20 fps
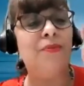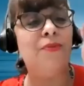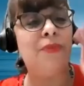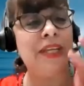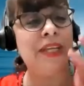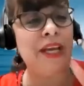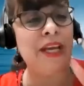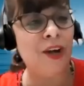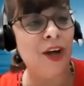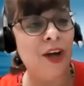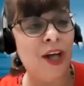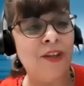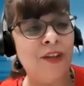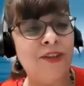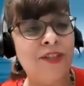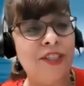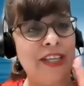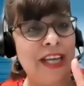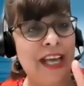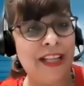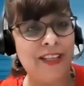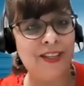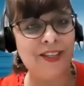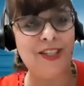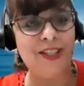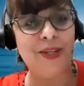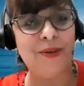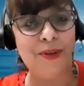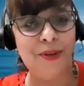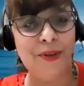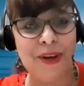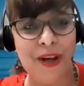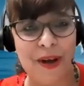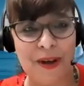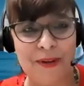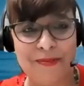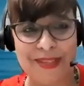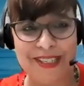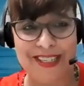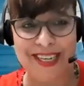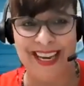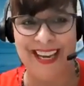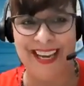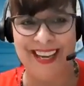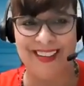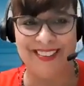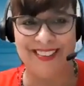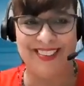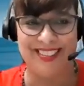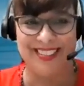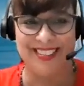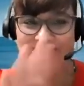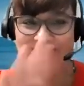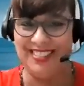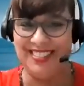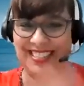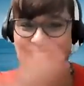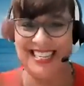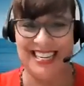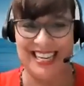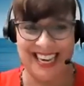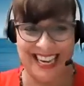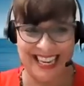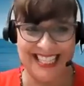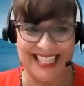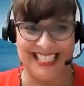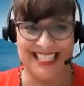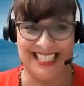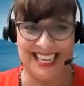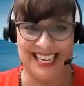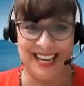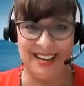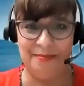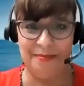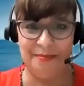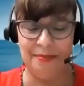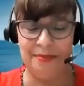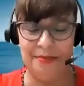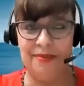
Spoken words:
We can color together till you calm down to go to the next step.